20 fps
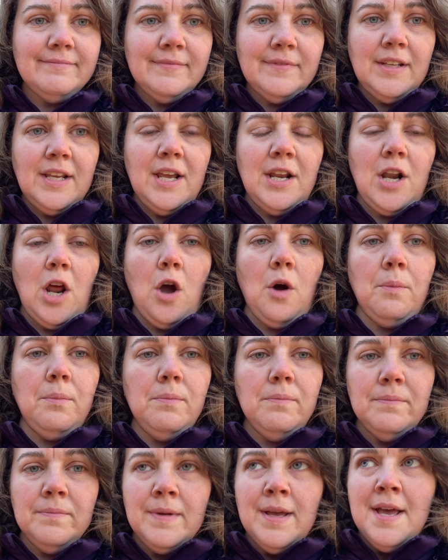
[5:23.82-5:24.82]
you
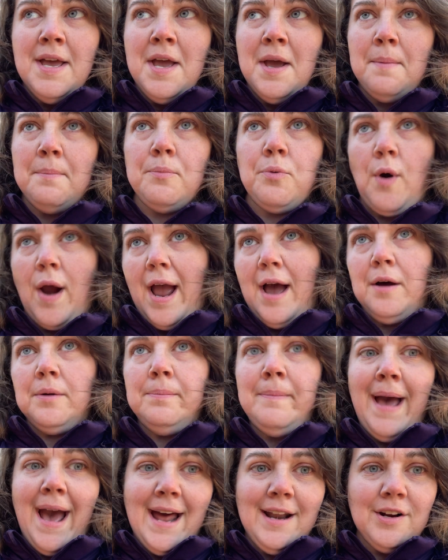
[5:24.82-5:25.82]
know,
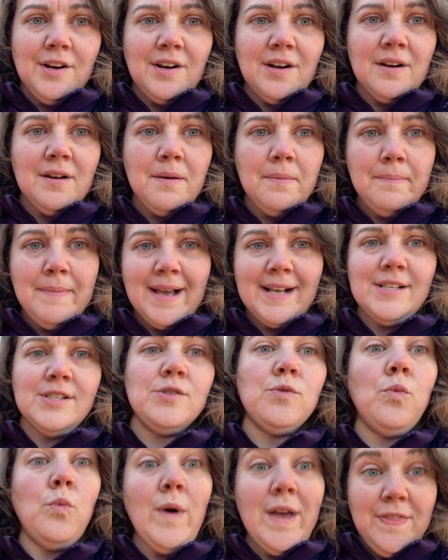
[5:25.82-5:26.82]
brown matter
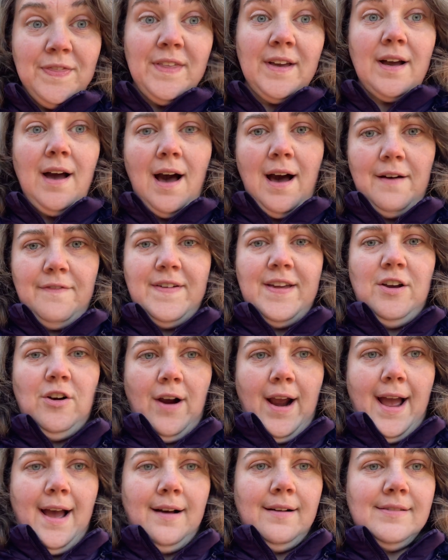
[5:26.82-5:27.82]
mixed with the coffee
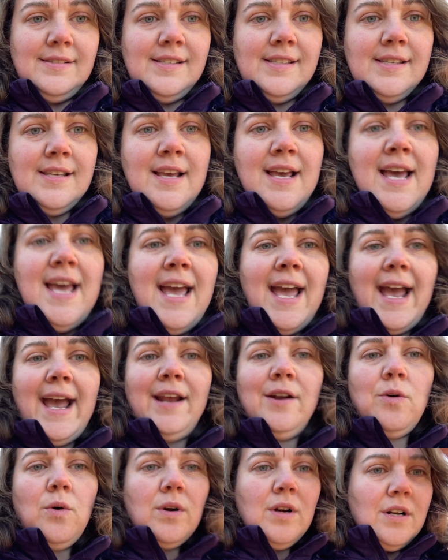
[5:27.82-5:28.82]
grounds
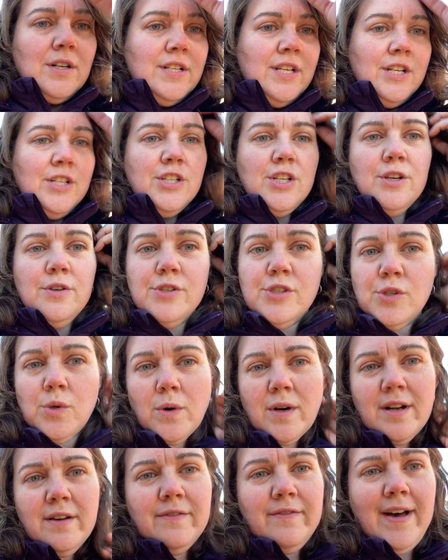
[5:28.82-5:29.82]
in order to do
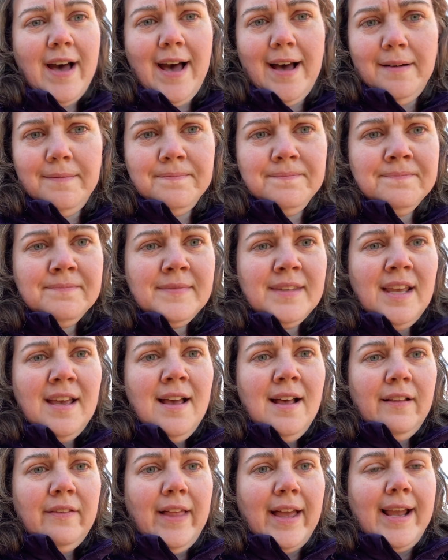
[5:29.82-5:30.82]
sort of
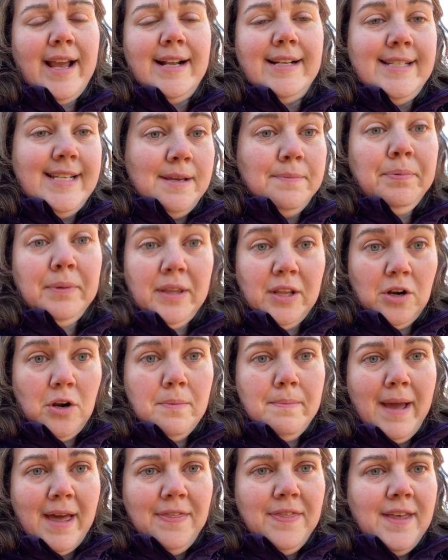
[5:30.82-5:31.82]
like a deep
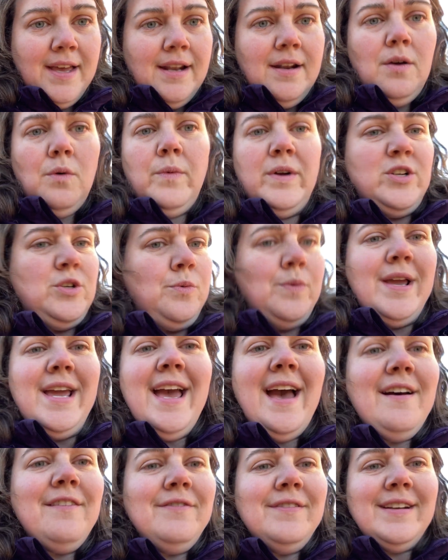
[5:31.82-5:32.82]
litter method, which we
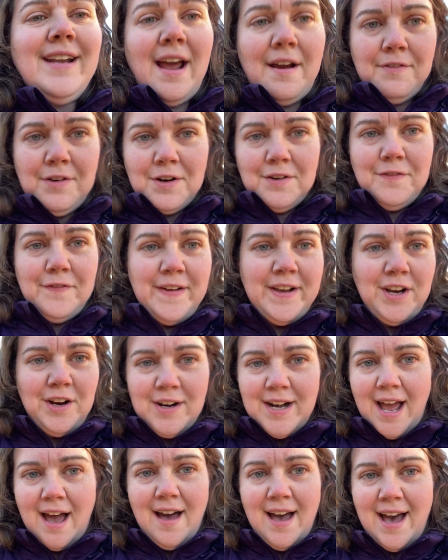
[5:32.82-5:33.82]
have never
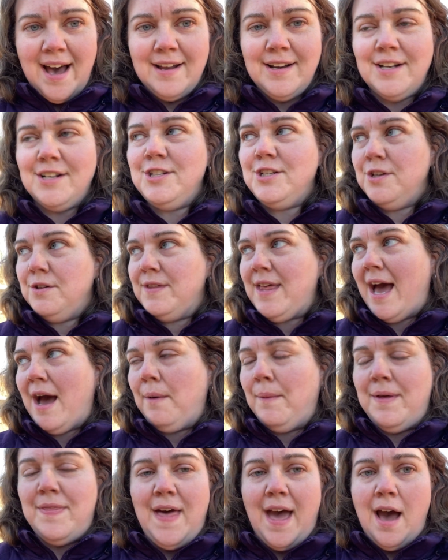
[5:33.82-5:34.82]
figured out how to do
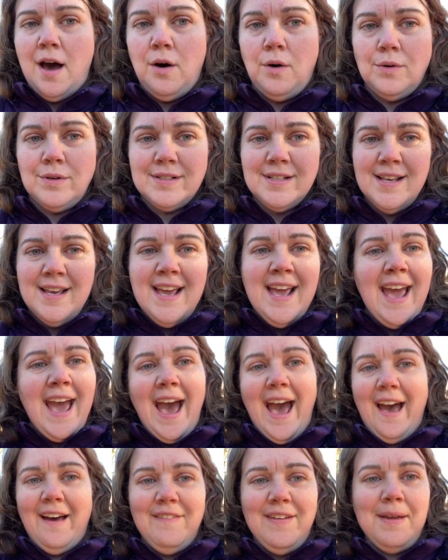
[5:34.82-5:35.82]
that without
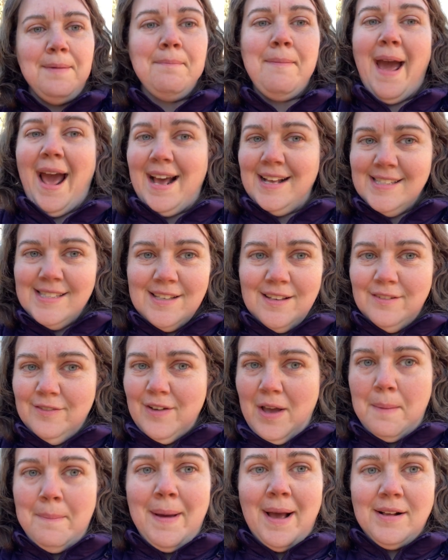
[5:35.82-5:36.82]
having
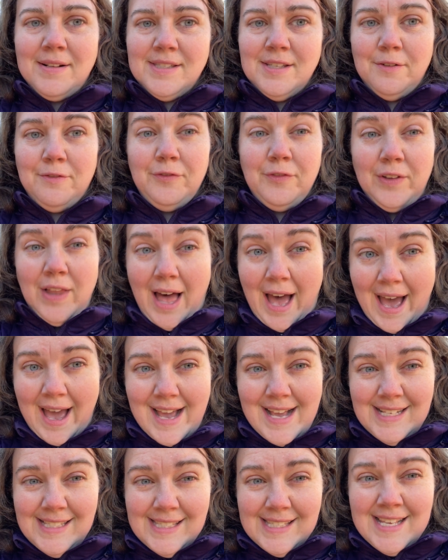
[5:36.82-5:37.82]
massive amounts of
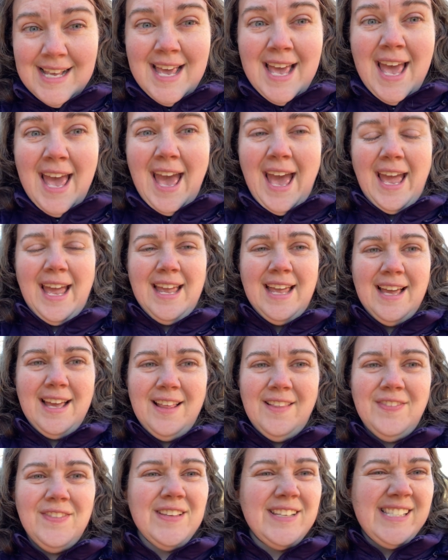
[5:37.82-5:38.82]
flies,
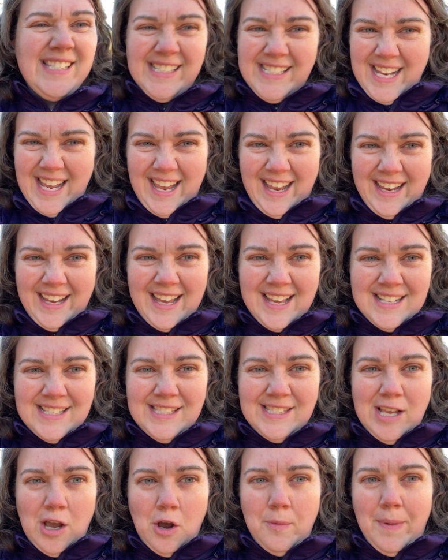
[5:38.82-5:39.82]
and the stink is
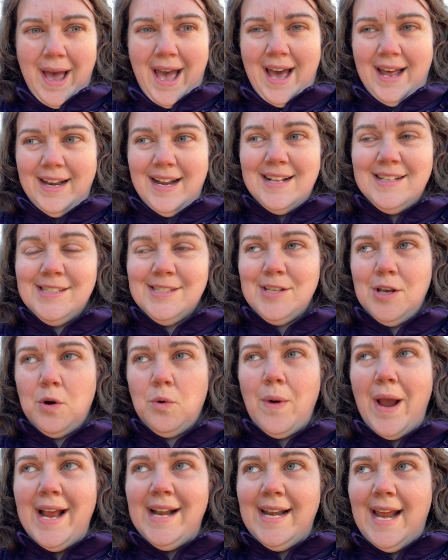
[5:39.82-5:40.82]
so bad. And so
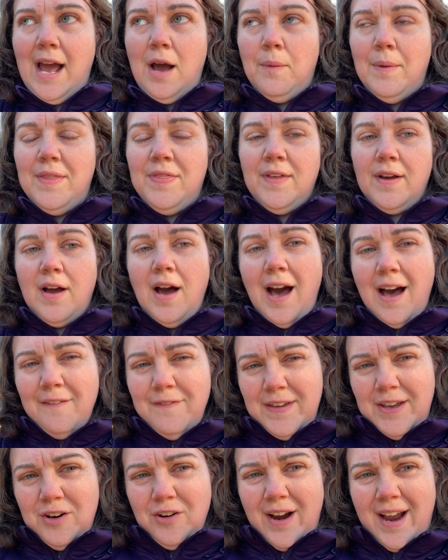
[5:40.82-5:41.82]
right now with the
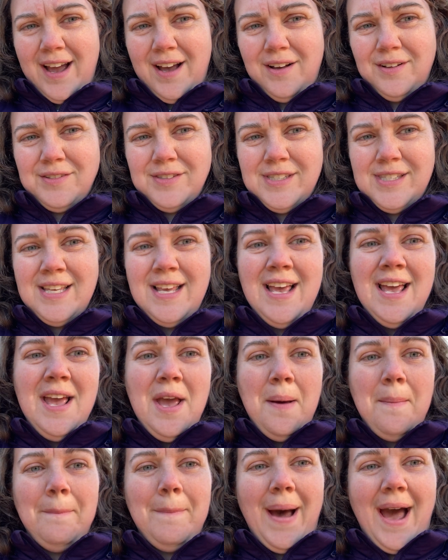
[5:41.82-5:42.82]
coffee grounds
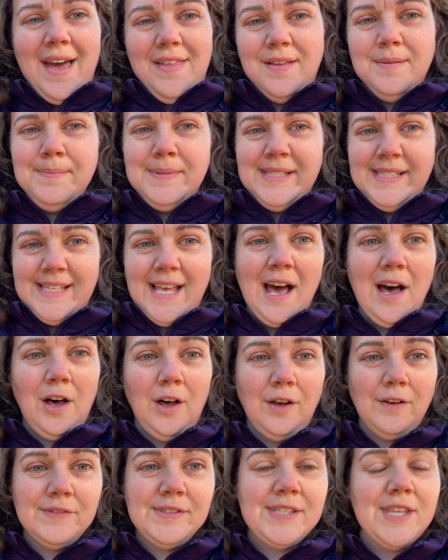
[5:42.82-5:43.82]
by
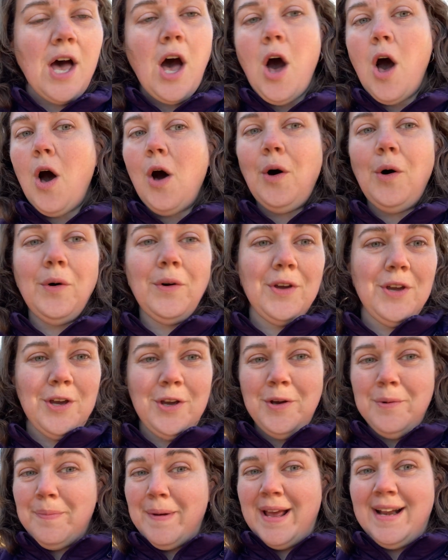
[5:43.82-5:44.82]
themselves, the whole
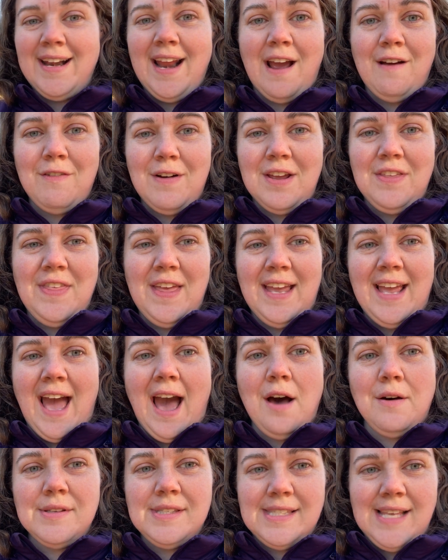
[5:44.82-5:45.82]
coop and everything
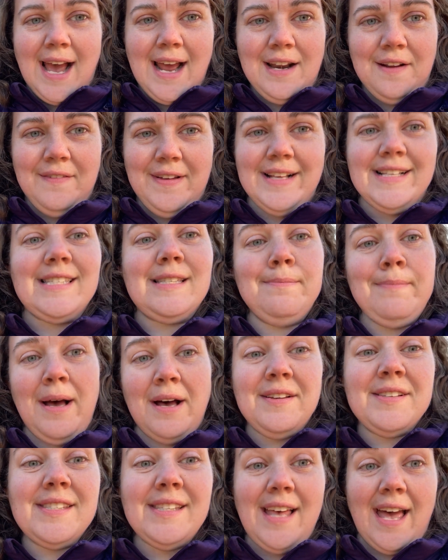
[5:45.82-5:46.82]
outside of it
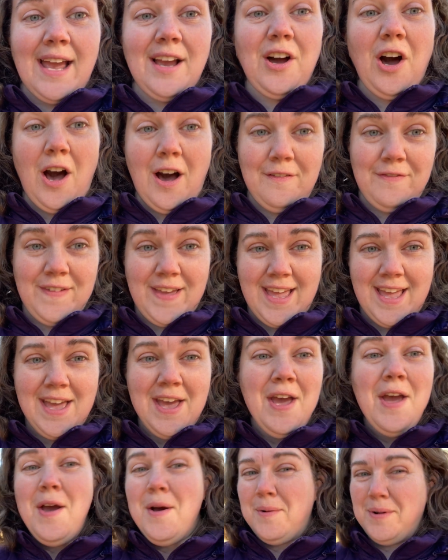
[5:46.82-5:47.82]
smells like coffee,
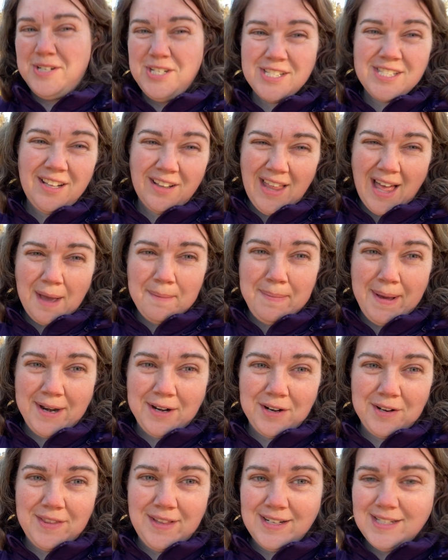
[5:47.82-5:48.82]
which is a lot
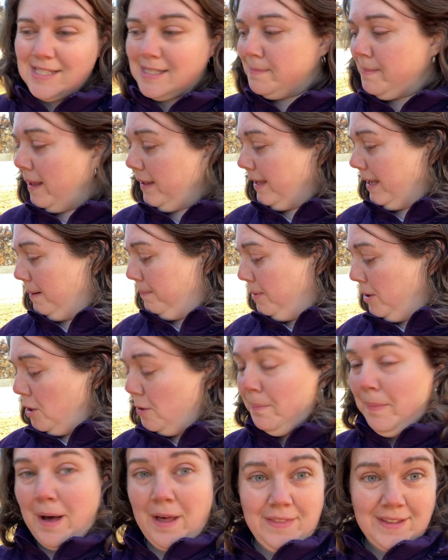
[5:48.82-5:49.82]
better than smelling
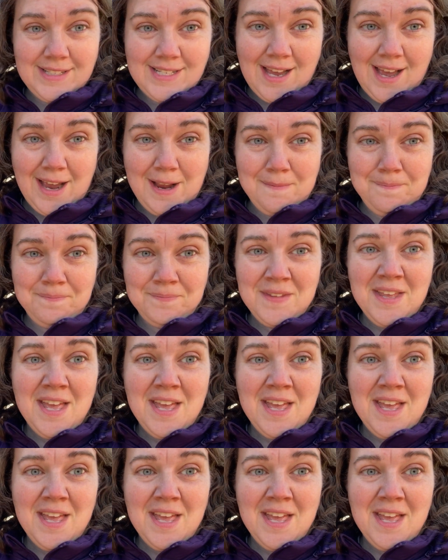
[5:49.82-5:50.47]
poop all the time.